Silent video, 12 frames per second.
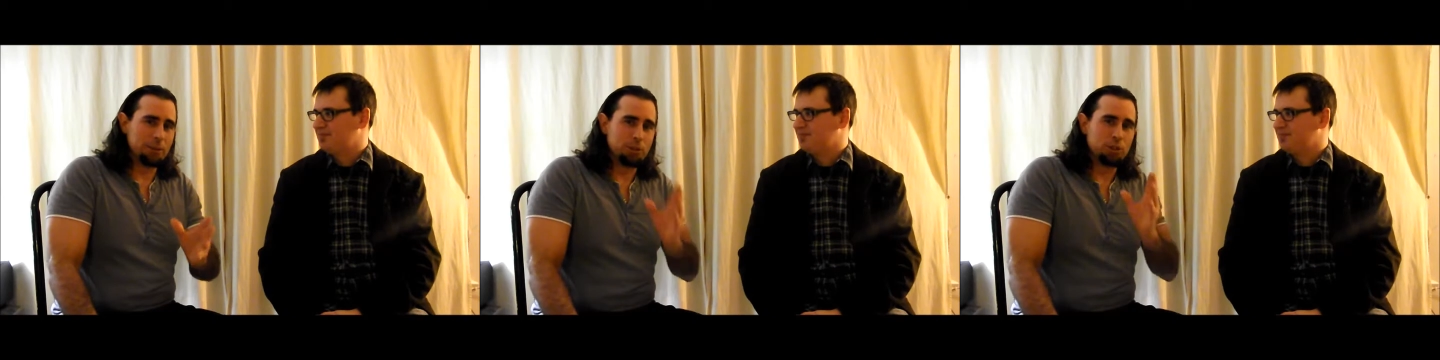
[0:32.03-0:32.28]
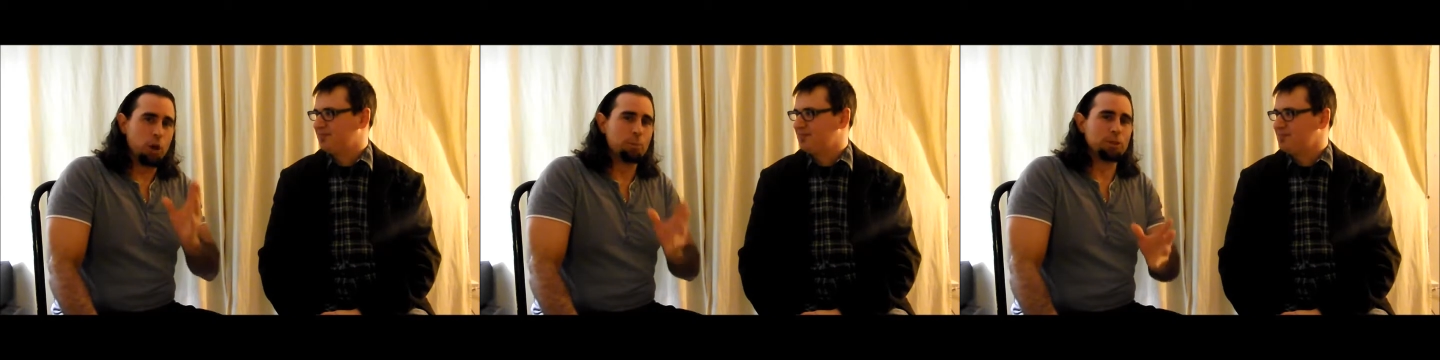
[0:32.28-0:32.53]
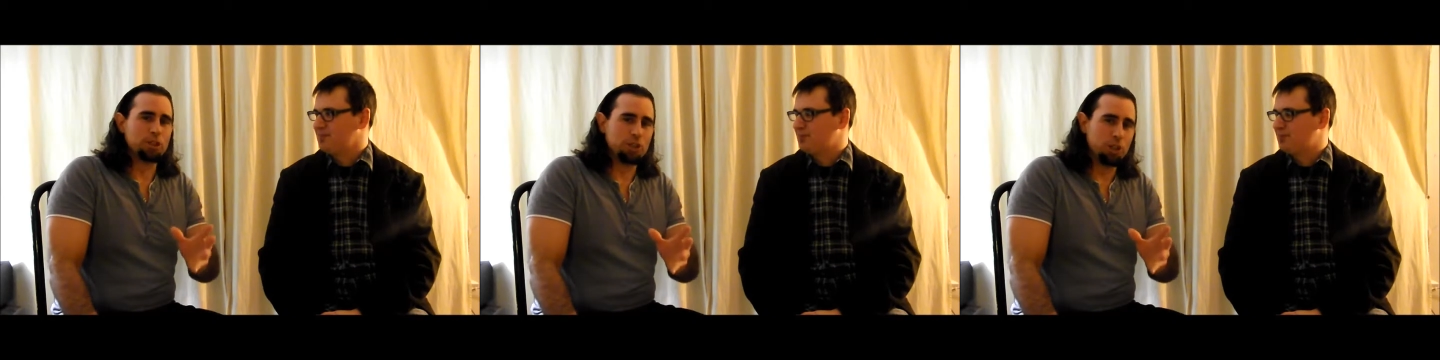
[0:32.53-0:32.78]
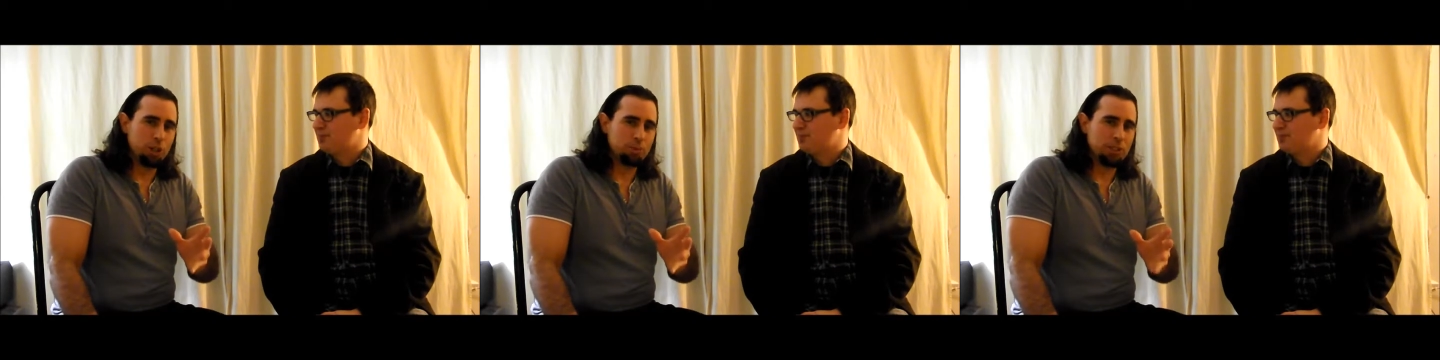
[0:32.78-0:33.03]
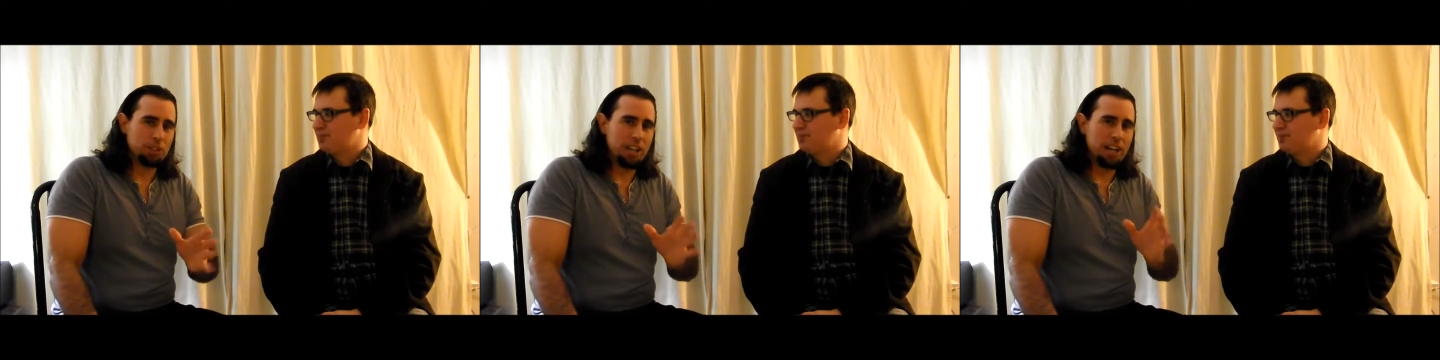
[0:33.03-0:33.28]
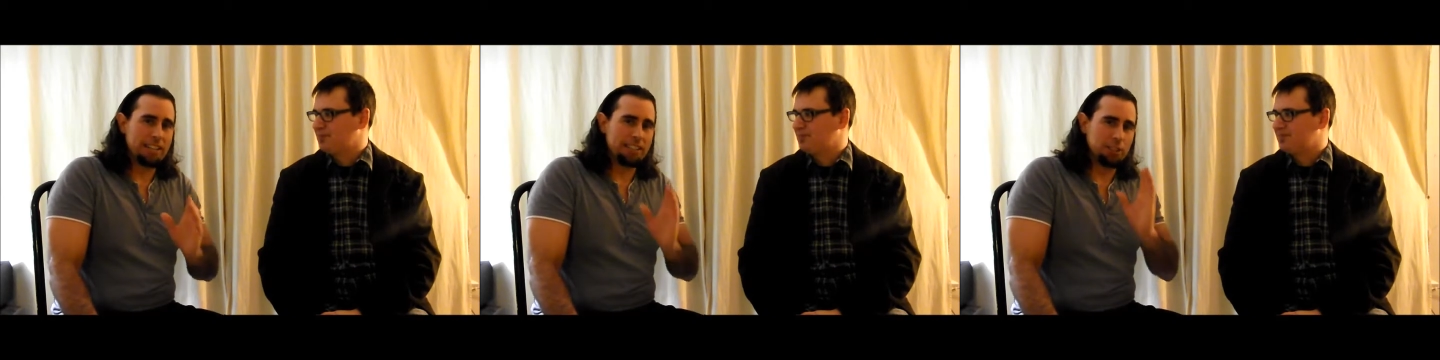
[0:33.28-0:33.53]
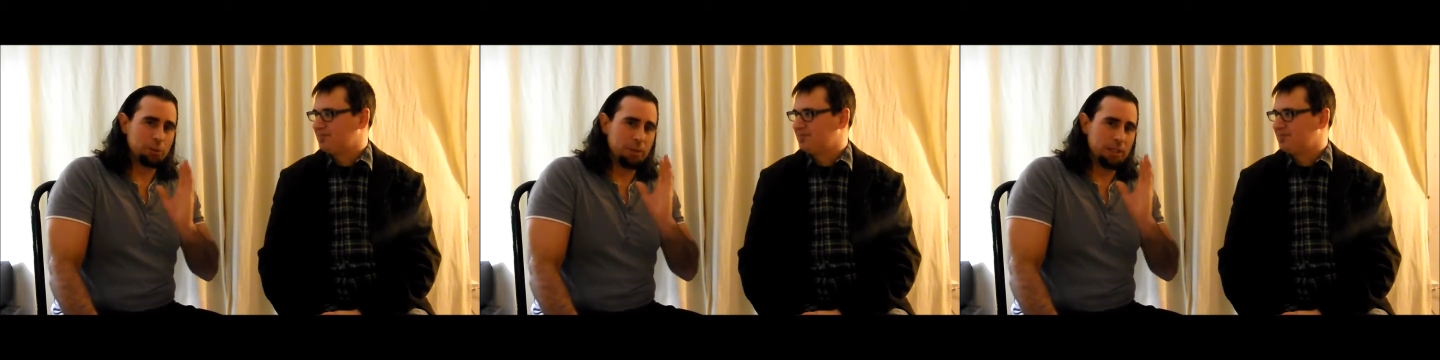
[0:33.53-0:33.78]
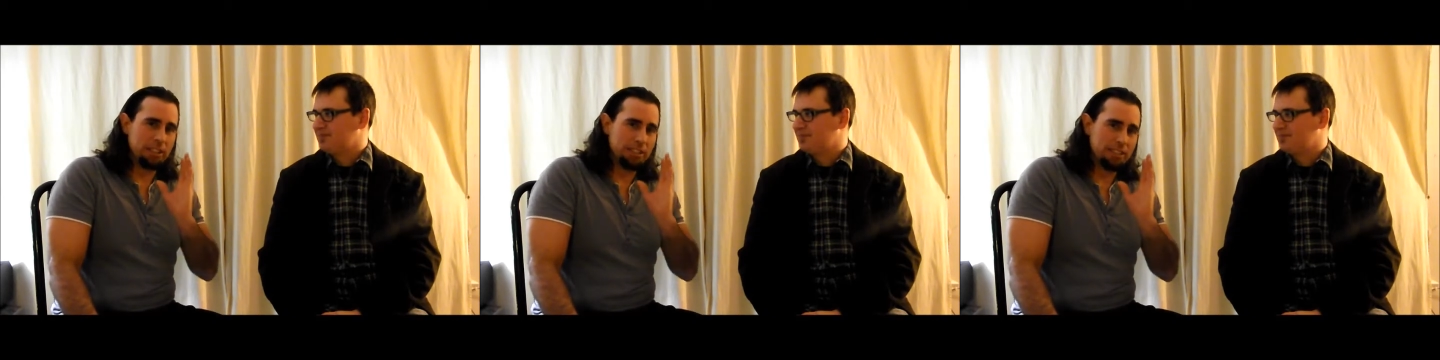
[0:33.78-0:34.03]
Speaker 1: with Tomer Shalom. This guy has
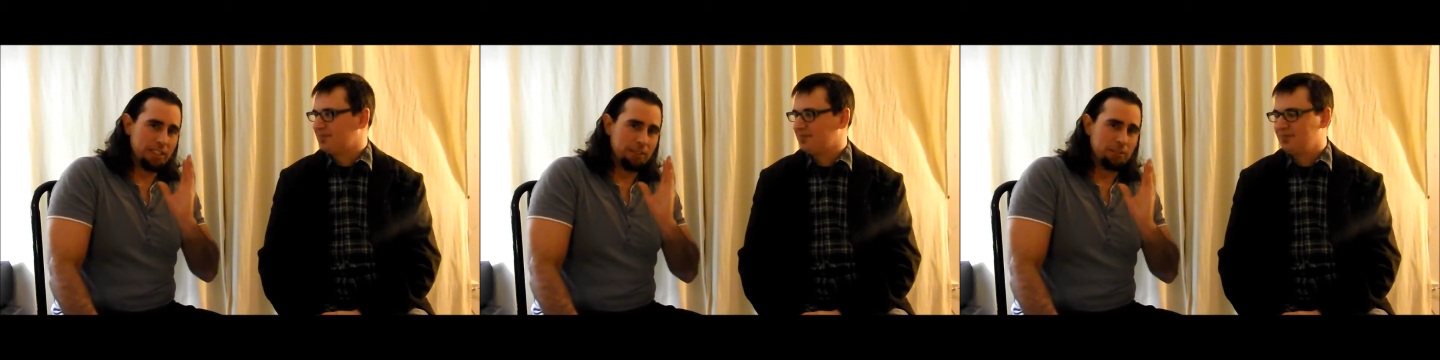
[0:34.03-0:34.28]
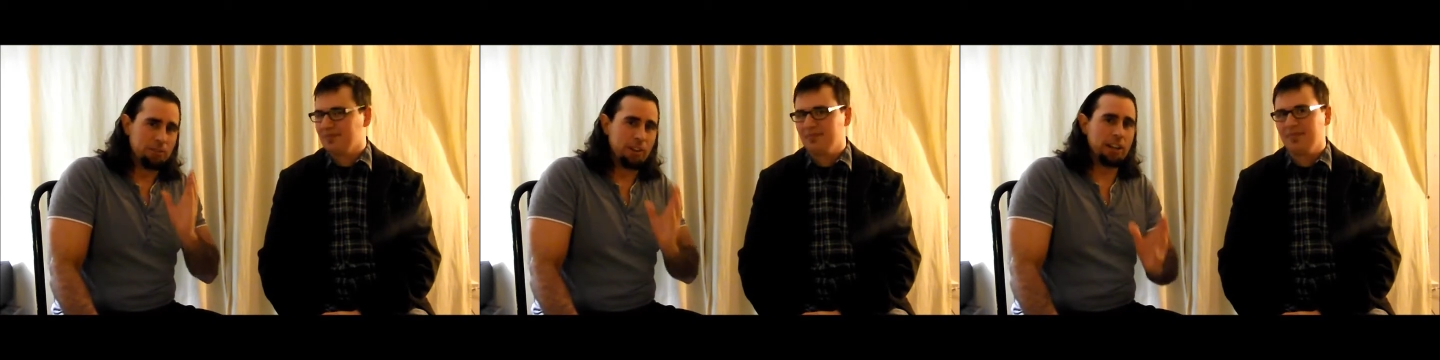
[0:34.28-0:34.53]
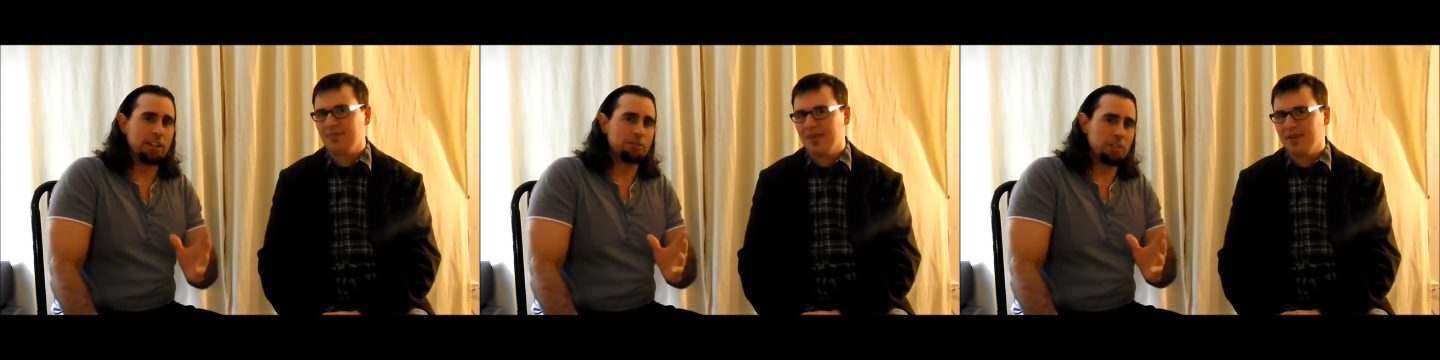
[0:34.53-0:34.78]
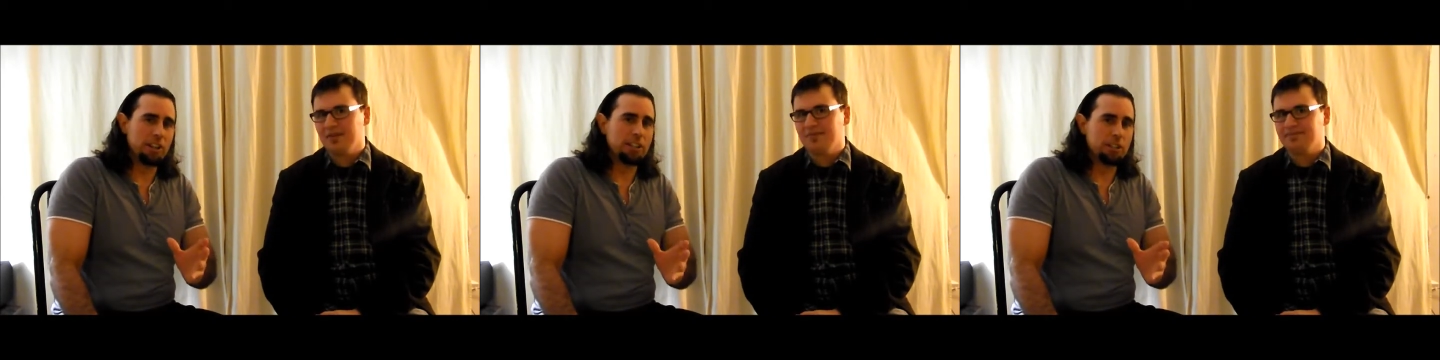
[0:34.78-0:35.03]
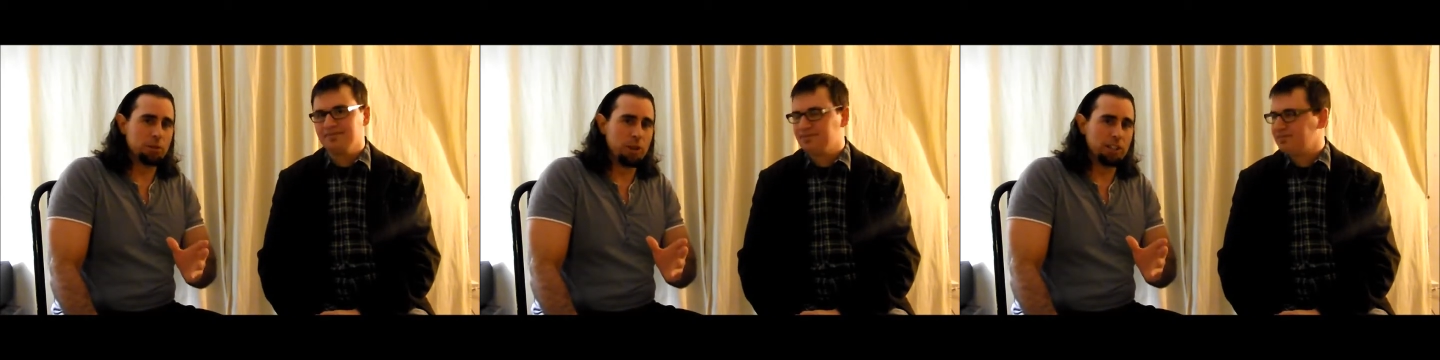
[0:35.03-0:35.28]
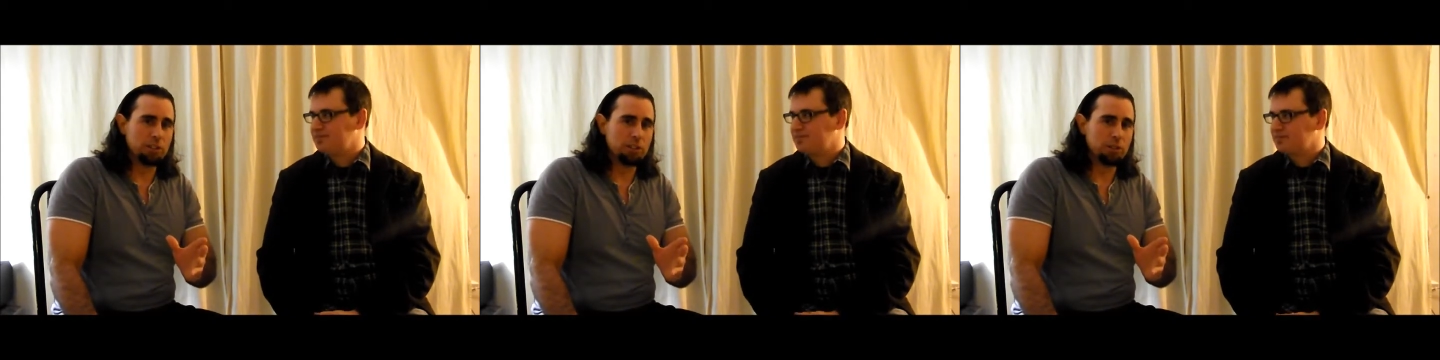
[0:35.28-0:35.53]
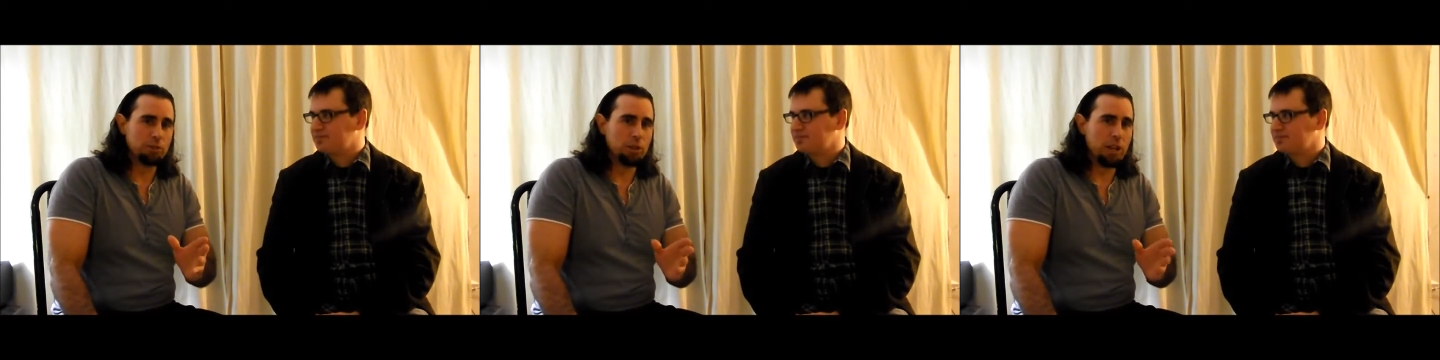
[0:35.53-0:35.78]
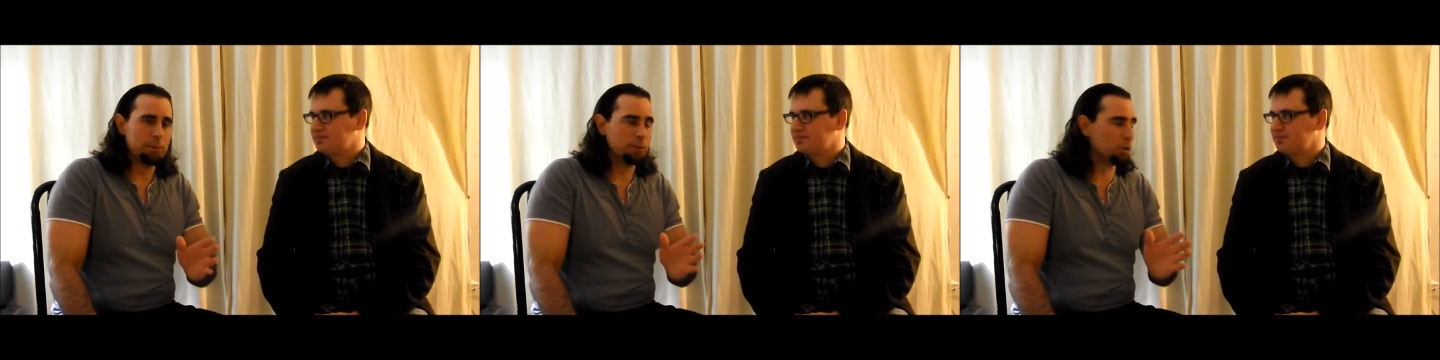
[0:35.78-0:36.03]
been a very, very good wrestler, from
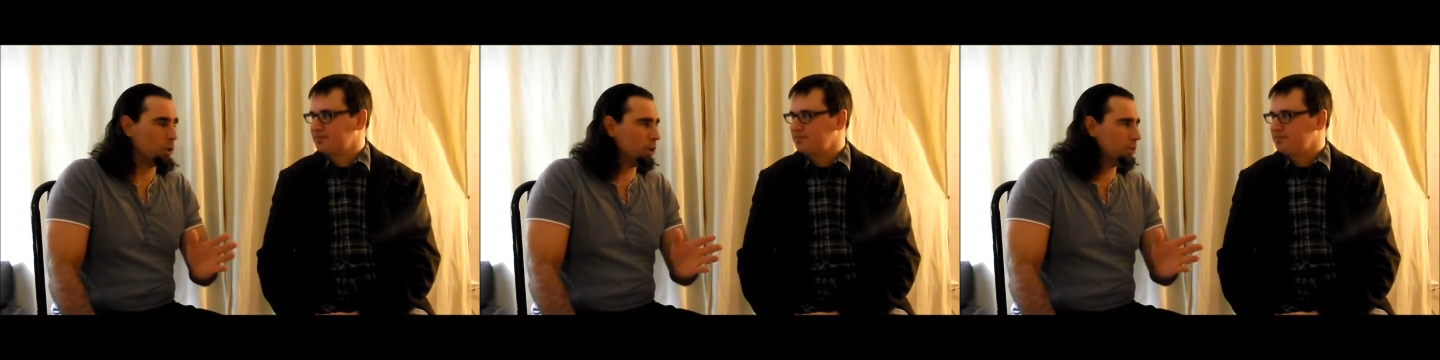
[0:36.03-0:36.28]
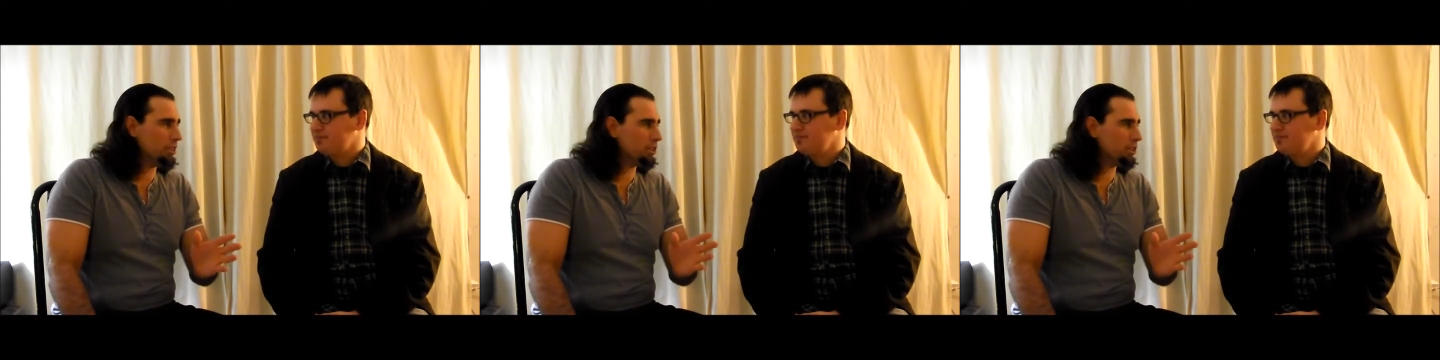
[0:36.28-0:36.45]
what I've been told.